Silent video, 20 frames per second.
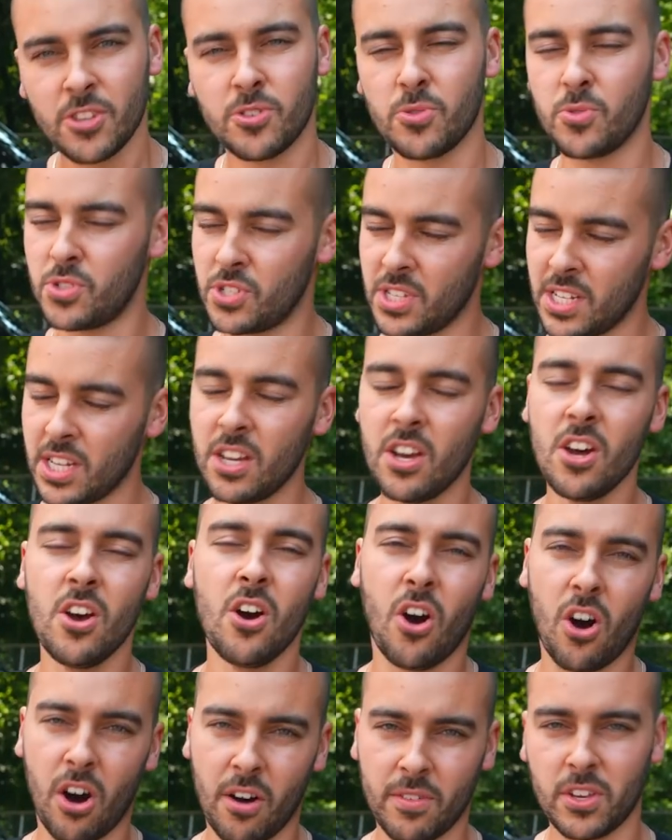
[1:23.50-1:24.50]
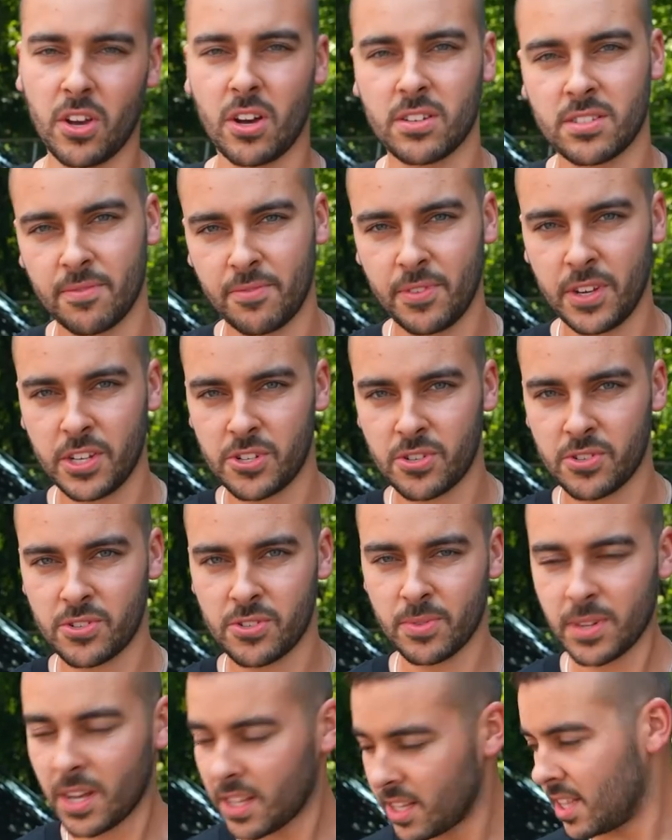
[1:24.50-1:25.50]
to see all the awesome features.
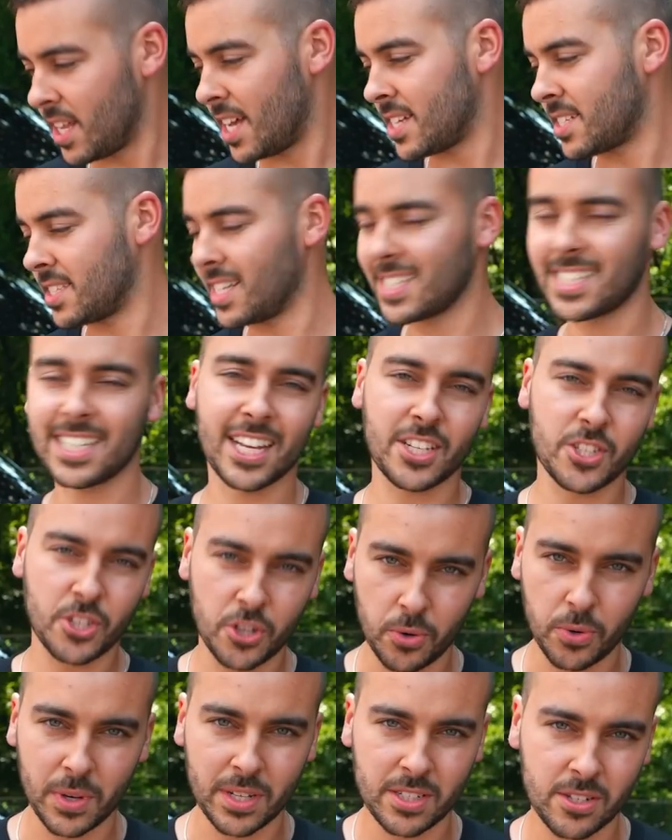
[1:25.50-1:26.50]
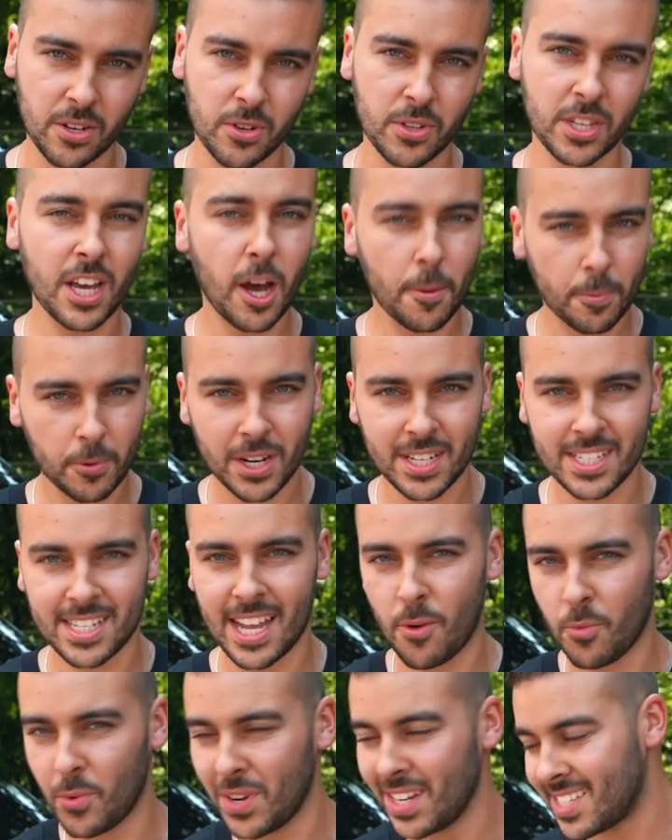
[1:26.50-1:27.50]
So nonetheless, let's get to it. So the upgrades
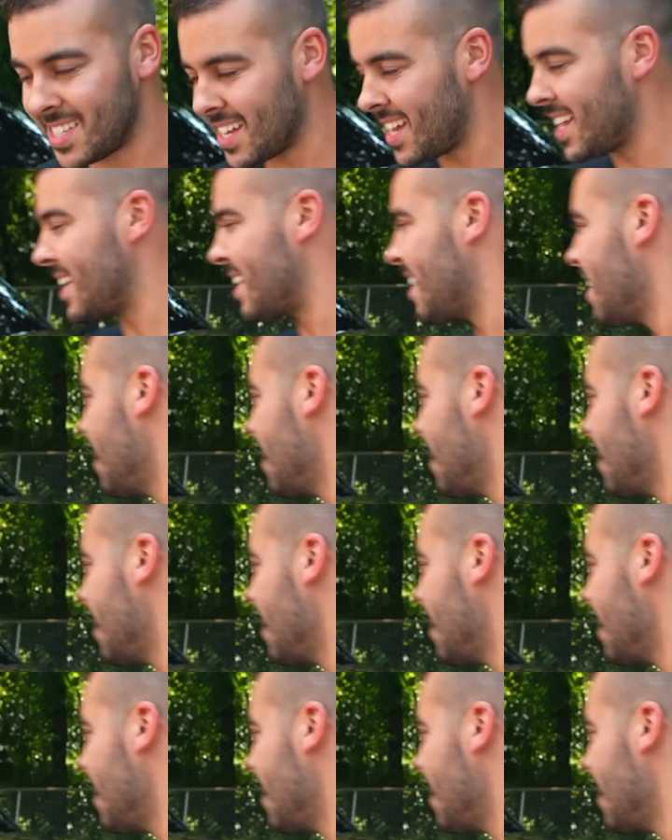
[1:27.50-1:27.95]
that we did